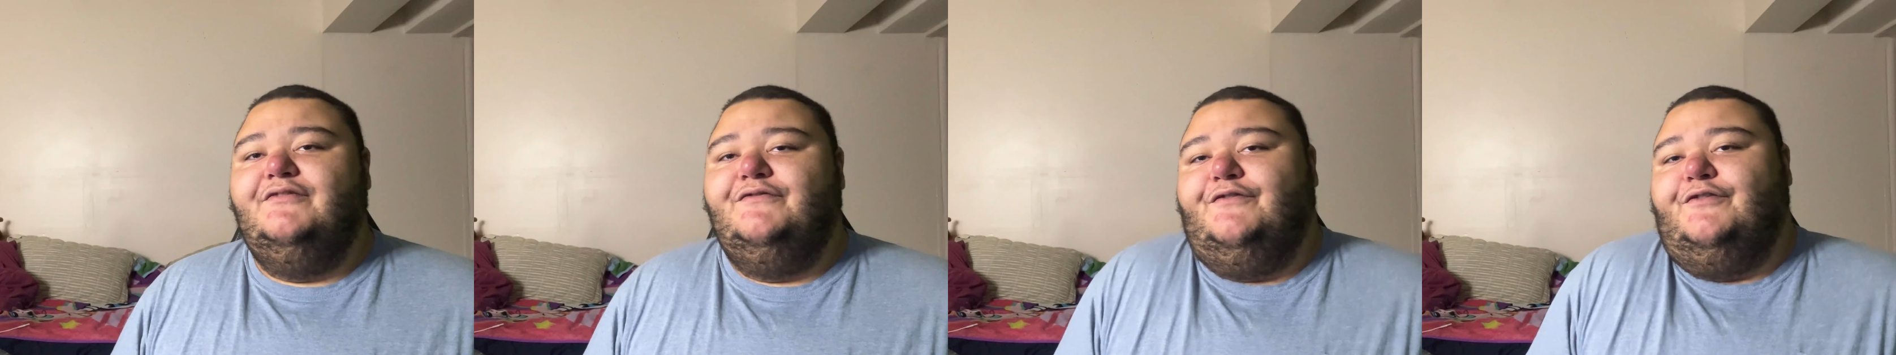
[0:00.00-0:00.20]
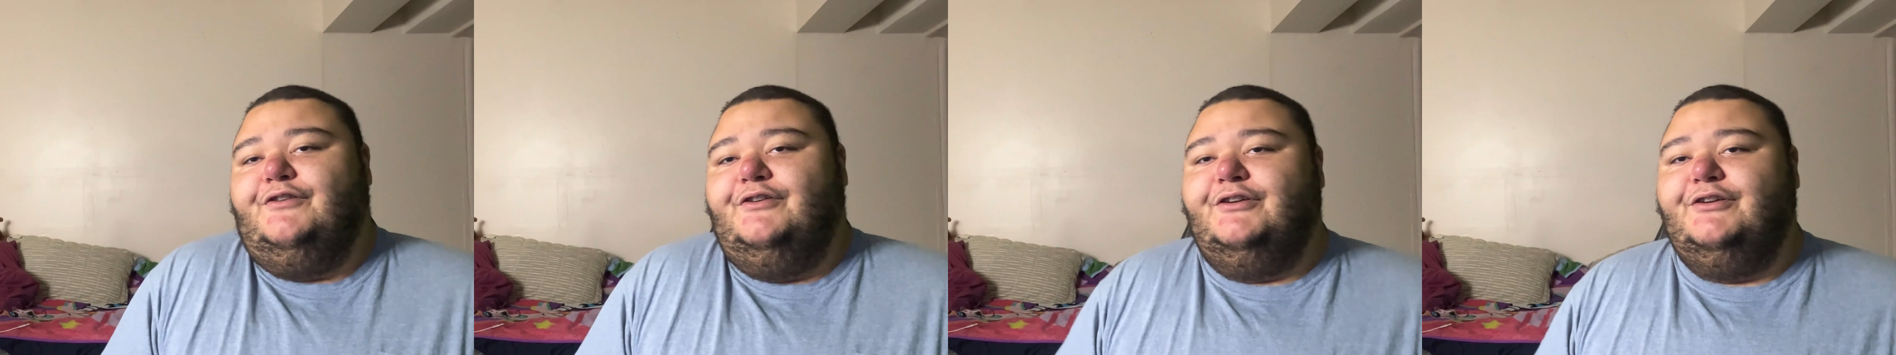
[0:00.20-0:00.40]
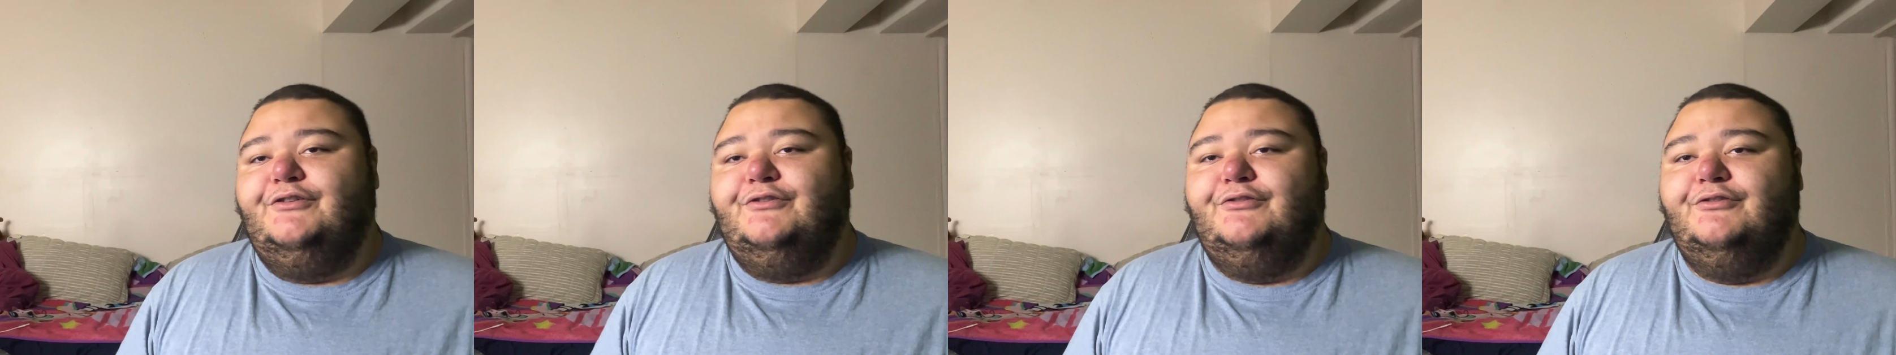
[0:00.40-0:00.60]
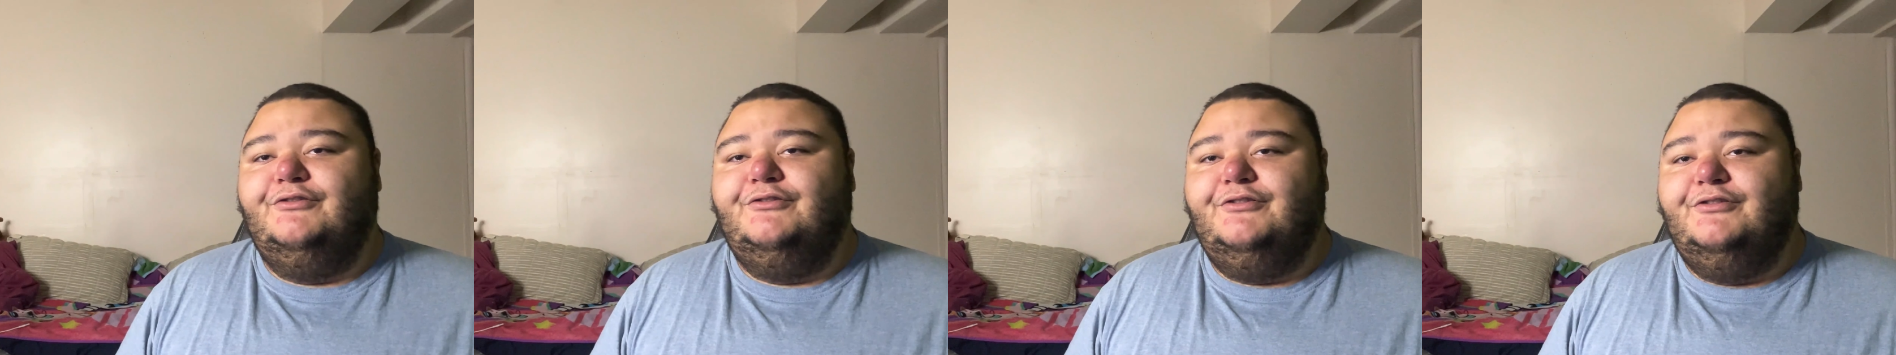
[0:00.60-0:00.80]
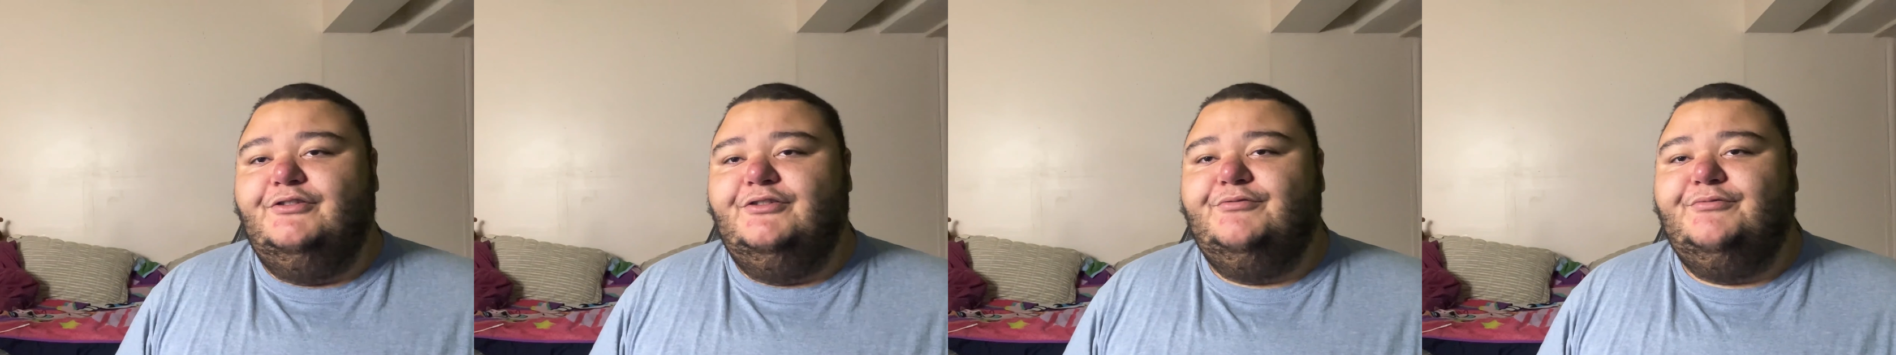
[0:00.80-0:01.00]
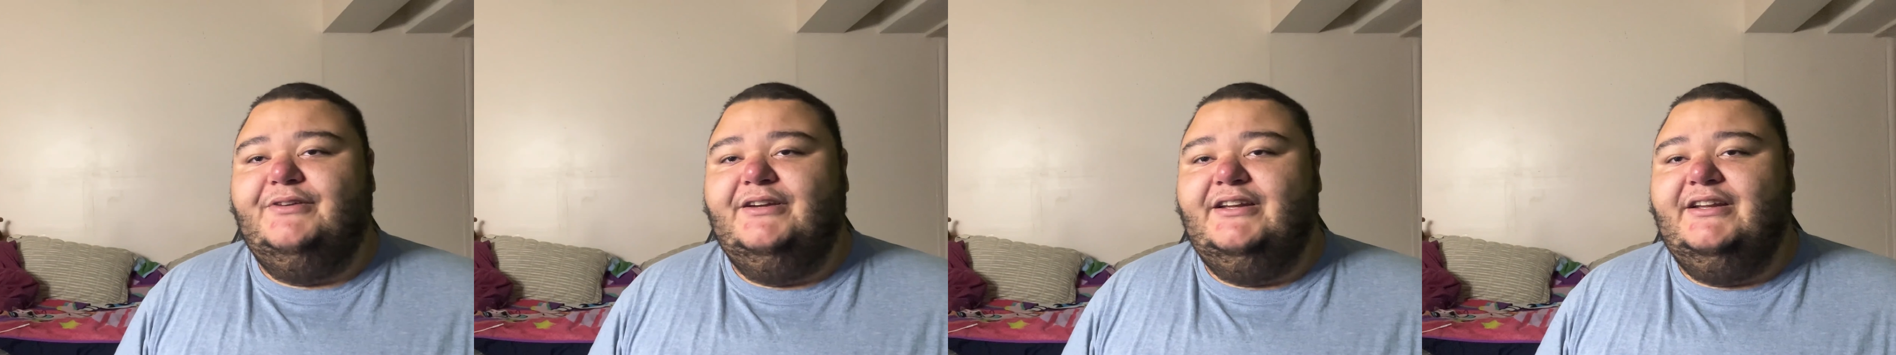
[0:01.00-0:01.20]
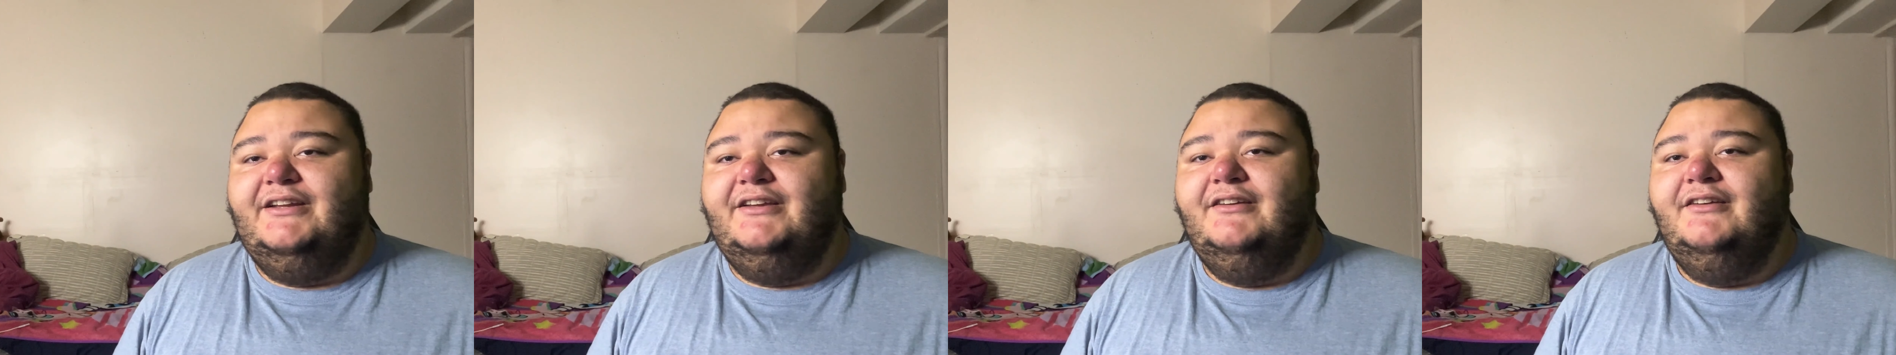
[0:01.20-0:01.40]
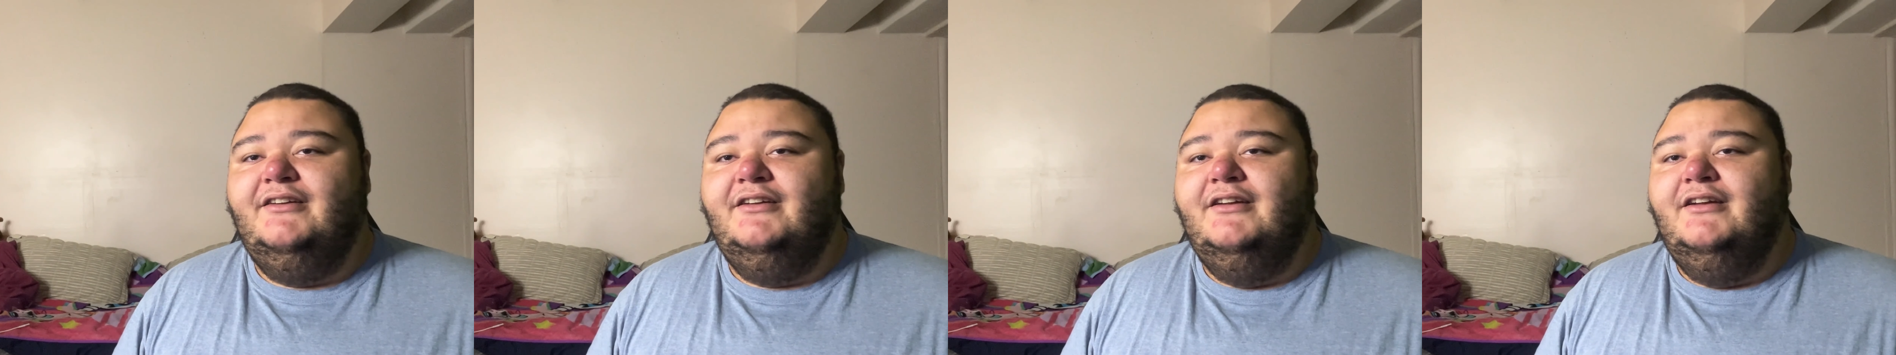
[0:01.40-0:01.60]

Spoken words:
for the Google's reading.